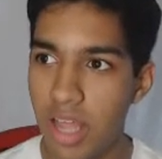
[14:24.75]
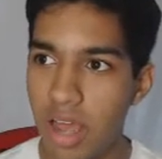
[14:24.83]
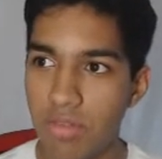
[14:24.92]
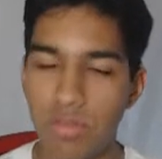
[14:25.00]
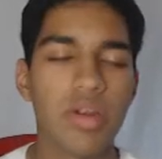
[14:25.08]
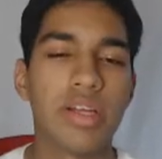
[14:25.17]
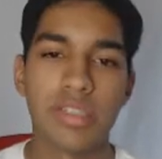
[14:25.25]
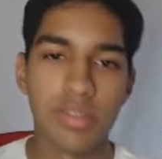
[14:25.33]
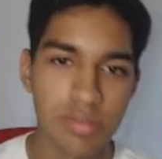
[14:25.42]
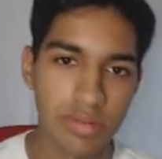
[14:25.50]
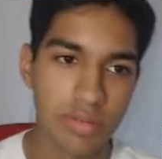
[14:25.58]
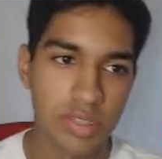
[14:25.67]
Like,
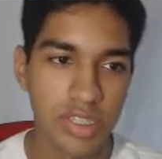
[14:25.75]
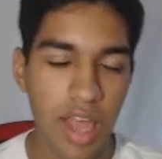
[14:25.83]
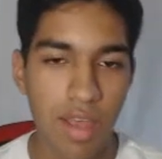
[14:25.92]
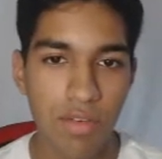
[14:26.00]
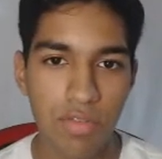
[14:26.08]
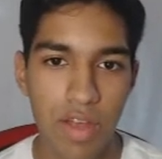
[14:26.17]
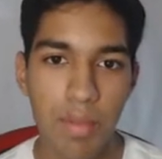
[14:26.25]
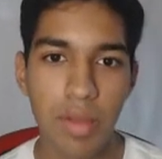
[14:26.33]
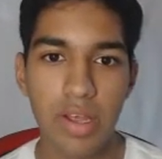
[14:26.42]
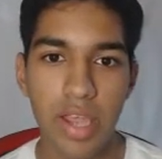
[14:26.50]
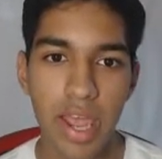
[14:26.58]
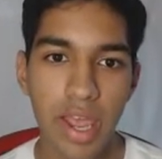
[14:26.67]
save
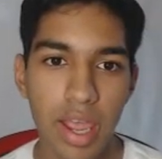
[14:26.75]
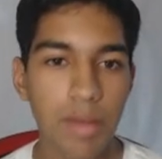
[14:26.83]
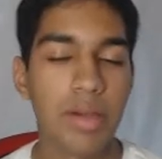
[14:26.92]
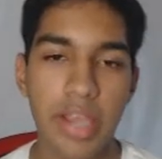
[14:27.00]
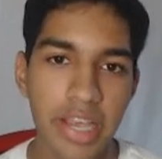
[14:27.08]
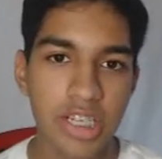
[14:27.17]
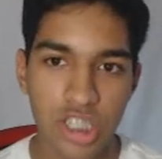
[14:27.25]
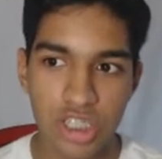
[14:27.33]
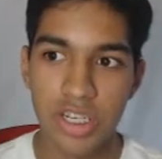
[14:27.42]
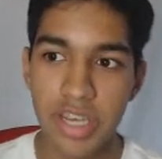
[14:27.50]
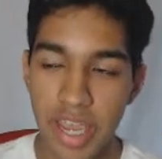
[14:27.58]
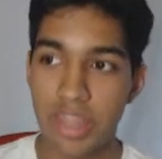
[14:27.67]
MLK. MLK is just to
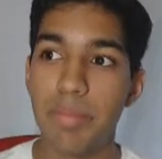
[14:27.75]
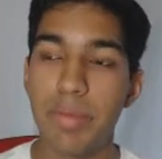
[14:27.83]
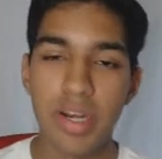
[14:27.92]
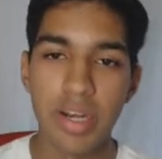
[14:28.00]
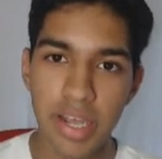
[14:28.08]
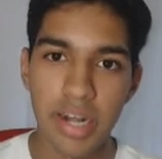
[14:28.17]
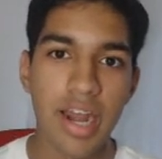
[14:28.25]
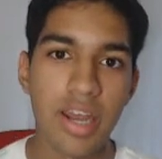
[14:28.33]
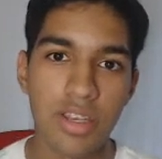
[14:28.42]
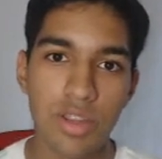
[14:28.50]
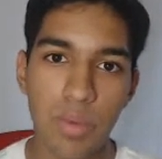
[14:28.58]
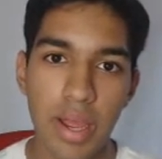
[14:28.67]
get the bid and get it out of the
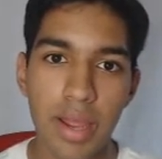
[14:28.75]
way,